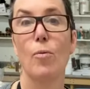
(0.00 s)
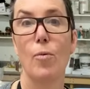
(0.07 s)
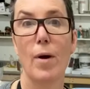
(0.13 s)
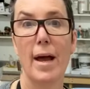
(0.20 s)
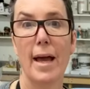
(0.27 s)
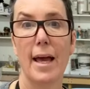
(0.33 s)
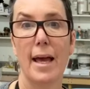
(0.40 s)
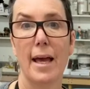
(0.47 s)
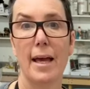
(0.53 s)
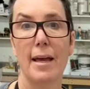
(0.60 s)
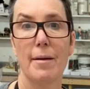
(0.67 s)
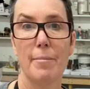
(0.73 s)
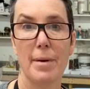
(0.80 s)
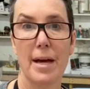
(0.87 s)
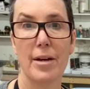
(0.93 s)
way
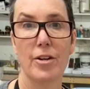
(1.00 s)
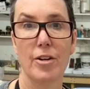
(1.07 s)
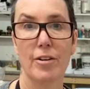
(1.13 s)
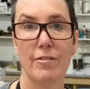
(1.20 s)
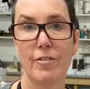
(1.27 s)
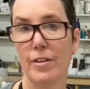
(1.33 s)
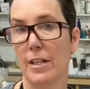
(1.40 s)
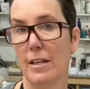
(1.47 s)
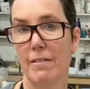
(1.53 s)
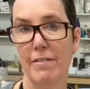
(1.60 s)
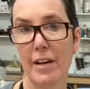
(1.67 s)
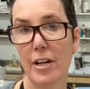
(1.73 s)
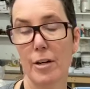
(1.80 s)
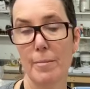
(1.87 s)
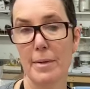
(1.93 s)
better for the
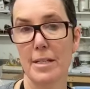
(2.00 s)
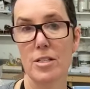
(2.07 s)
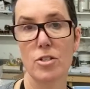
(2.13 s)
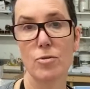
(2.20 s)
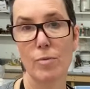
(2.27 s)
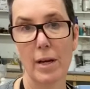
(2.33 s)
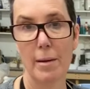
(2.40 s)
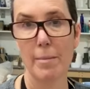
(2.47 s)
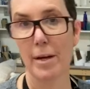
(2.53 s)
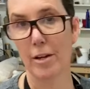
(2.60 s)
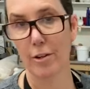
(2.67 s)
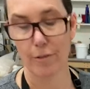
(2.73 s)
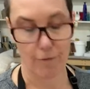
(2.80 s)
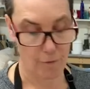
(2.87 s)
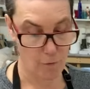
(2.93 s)
environment, way
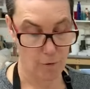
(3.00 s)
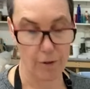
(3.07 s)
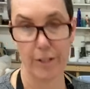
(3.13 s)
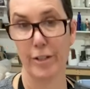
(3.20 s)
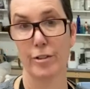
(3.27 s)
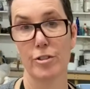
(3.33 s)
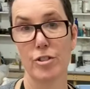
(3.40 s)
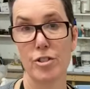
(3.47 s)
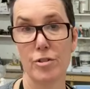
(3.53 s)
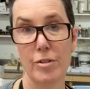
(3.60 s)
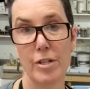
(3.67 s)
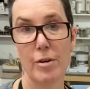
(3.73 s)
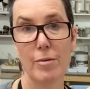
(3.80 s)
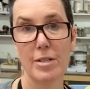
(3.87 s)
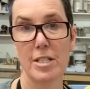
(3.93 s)
better for your
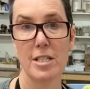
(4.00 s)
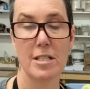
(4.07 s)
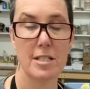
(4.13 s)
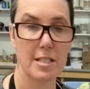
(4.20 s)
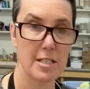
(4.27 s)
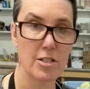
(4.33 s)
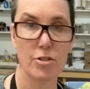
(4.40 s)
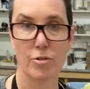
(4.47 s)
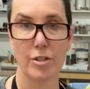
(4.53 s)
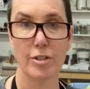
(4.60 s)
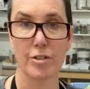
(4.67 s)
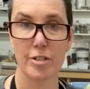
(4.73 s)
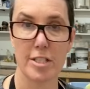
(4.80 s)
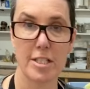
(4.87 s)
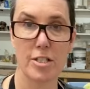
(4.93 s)
studio assistants or
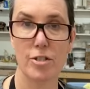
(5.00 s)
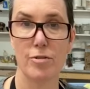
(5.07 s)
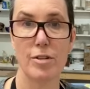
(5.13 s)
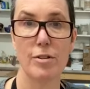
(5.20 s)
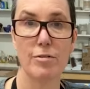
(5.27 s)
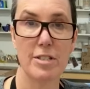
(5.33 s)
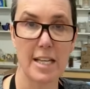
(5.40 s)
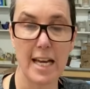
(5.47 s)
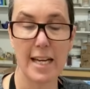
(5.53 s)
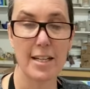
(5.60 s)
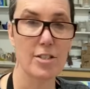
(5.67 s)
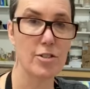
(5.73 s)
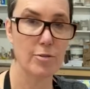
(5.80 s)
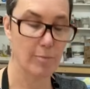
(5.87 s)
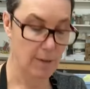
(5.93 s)
your studio
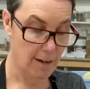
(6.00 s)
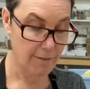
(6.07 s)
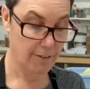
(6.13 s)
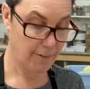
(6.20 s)
techs or whatever